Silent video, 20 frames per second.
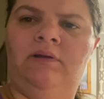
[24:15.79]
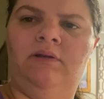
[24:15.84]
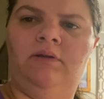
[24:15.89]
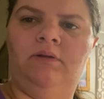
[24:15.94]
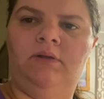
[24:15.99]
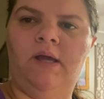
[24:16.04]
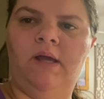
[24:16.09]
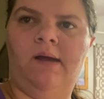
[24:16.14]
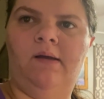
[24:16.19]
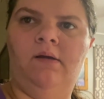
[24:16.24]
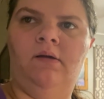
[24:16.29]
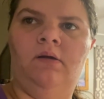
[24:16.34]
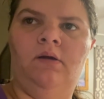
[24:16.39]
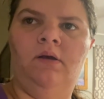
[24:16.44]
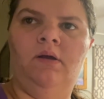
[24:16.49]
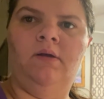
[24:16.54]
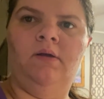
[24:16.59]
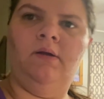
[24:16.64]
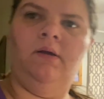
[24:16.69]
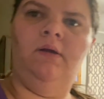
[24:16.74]
yeah.
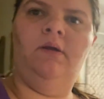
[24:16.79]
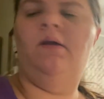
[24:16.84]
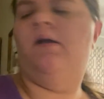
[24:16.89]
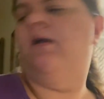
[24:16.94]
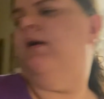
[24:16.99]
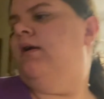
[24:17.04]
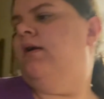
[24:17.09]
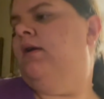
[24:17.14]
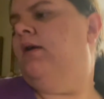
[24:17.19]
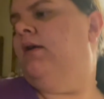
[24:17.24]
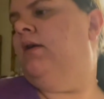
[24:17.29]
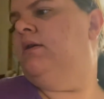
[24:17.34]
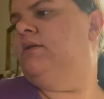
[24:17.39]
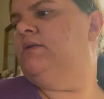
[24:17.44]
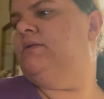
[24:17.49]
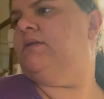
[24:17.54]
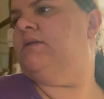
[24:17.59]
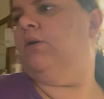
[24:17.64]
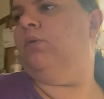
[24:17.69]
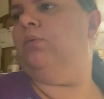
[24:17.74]

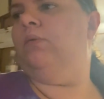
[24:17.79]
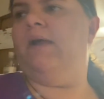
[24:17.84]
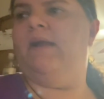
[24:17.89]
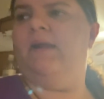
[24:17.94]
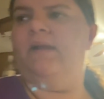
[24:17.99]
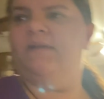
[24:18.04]
So like I